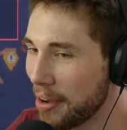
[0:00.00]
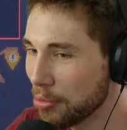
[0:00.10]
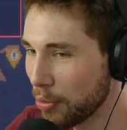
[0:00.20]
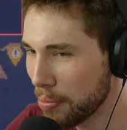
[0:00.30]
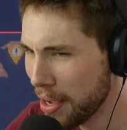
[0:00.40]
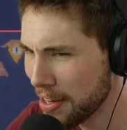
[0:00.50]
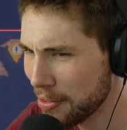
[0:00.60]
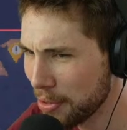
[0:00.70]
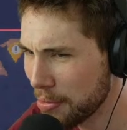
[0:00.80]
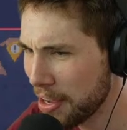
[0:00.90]
So
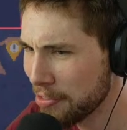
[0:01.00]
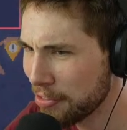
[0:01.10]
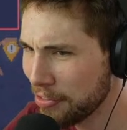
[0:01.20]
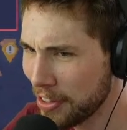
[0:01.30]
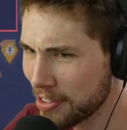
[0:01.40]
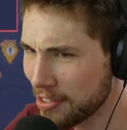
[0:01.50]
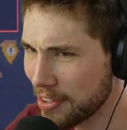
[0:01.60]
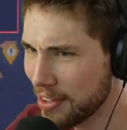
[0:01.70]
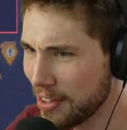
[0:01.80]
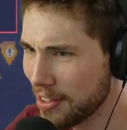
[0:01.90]
we might fix
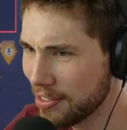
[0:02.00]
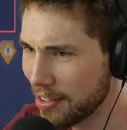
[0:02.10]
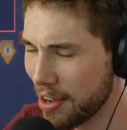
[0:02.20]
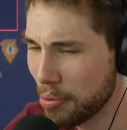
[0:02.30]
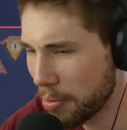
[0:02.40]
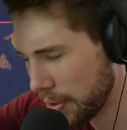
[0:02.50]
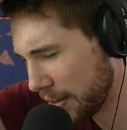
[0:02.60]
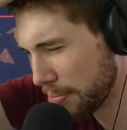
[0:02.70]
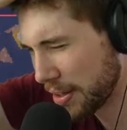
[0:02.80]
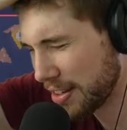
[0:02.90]
this up a
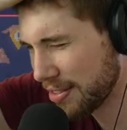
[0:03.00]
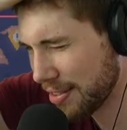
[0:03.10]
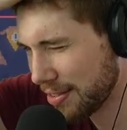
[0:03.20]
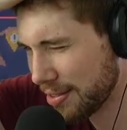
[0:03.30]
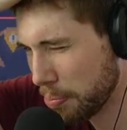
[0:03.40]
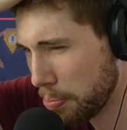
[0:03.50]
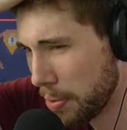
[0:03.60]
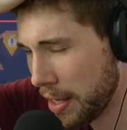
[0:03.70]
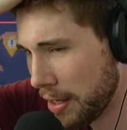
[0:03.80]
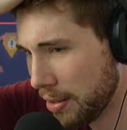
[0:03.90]
bit because it's a
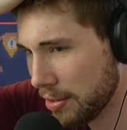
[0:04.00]
bit